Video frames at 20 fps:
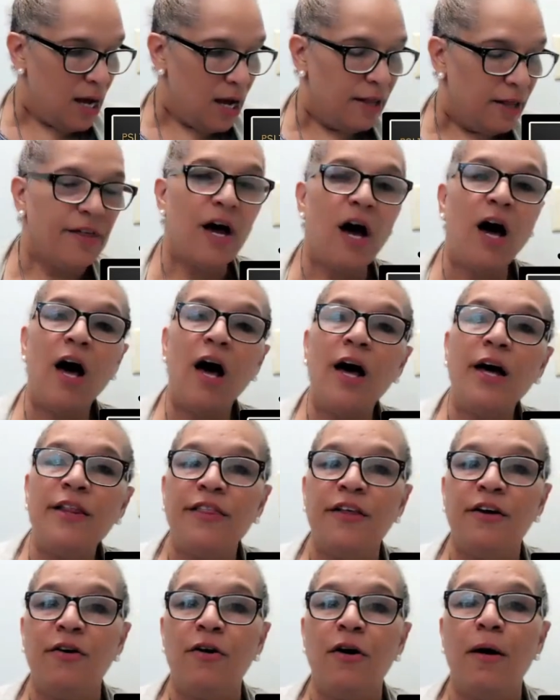The
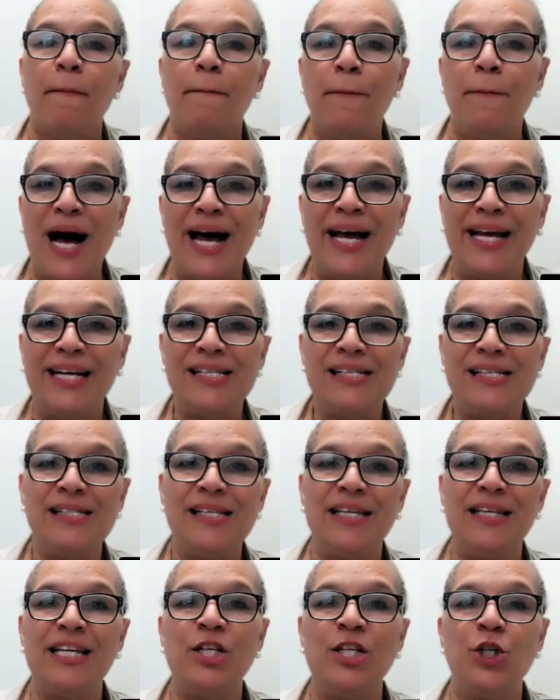other bias
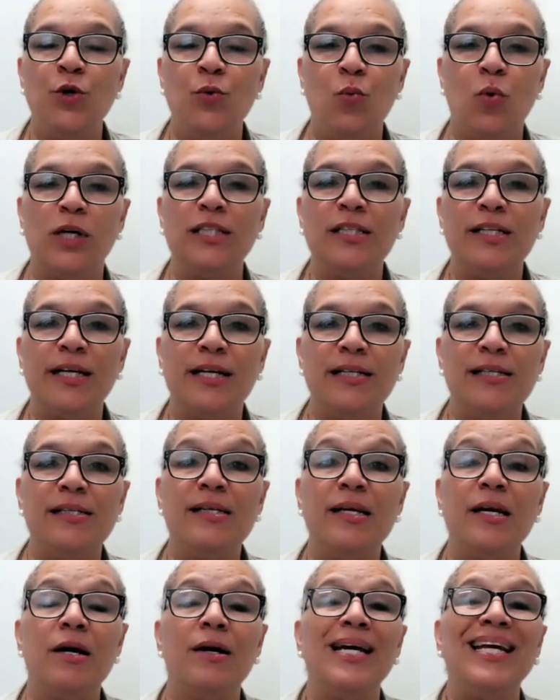that you want to
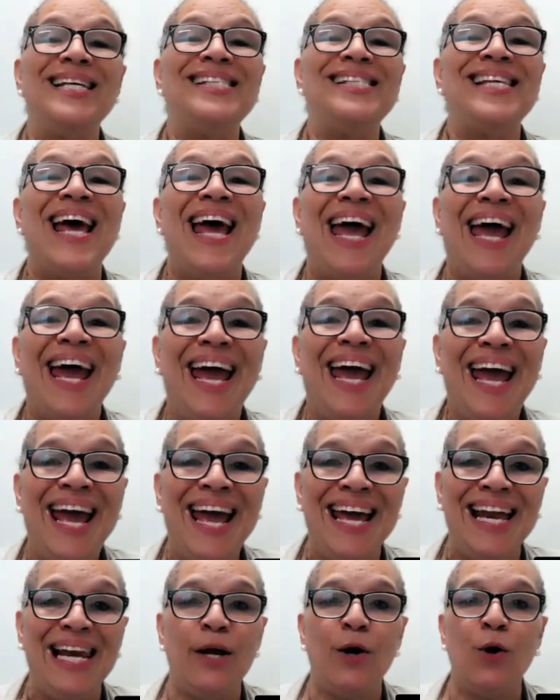consider is
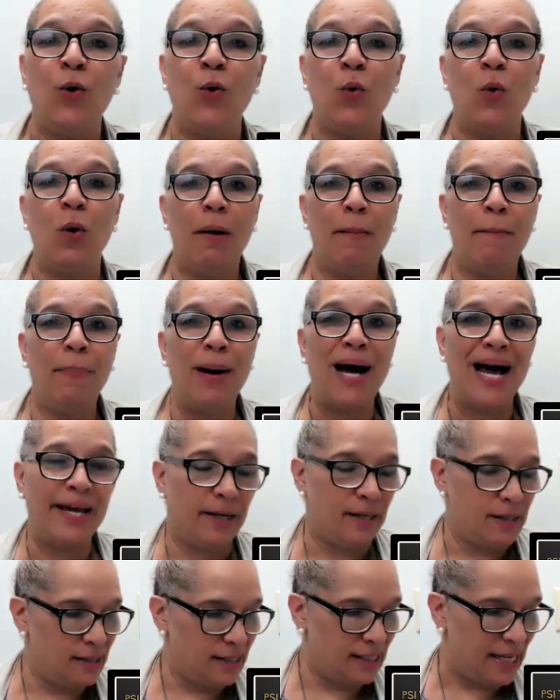halo
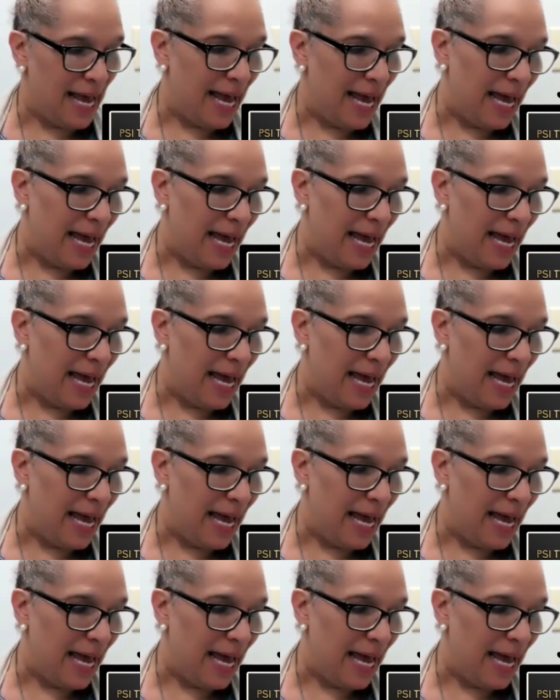bias.